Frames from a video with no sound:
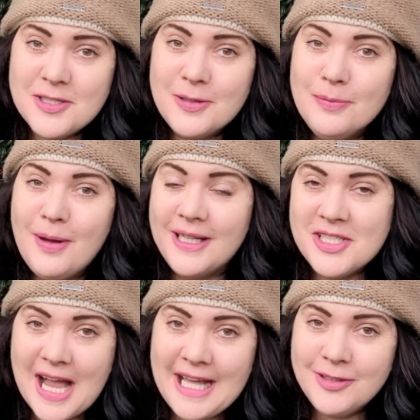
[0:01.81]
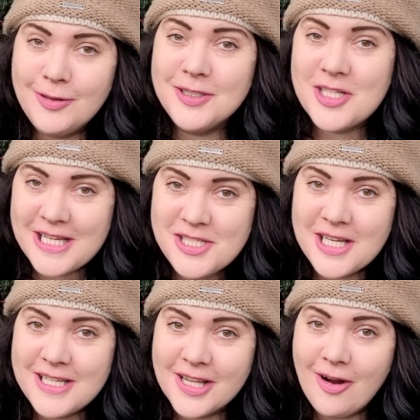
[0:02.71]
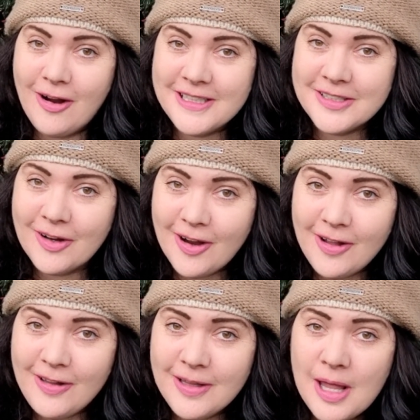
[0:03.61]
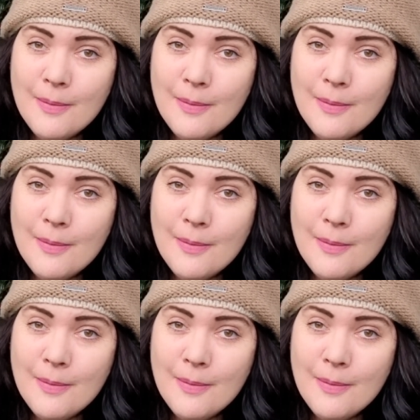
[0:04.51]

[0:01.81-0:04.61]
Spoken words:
to my channel, Gigi the Garden Girl.